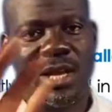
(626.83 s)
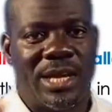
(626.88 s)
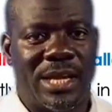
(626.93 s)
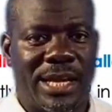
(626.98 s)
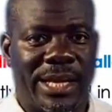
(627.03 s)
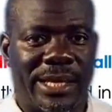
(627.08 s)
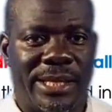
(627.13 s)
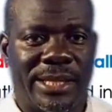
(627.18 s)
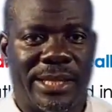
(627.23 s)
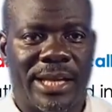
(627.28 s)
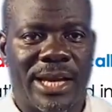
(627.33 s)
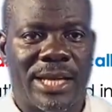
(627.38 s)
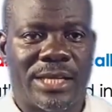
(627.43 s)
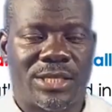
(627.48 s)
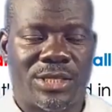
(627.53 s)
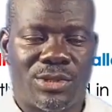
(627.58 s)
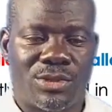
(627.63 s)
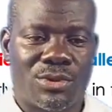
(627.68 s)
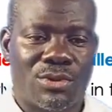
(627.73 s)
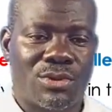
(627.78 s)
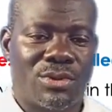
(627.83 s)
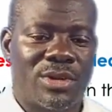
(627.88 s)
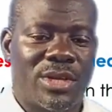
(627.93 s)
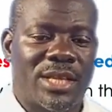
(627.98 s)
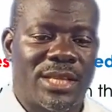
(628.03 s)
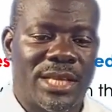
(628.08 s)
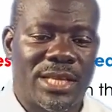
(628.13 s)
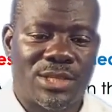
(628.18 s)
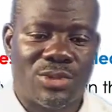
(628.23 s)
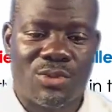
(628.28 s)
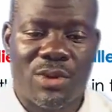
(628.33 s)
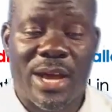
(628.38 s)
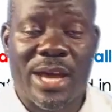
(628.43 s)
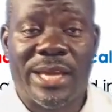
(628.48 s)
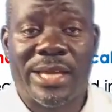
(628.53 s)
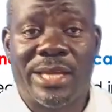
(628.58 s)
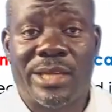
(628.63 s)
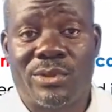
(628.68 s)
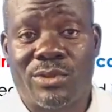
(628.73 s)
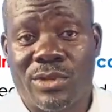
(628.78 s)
like that. So that's why it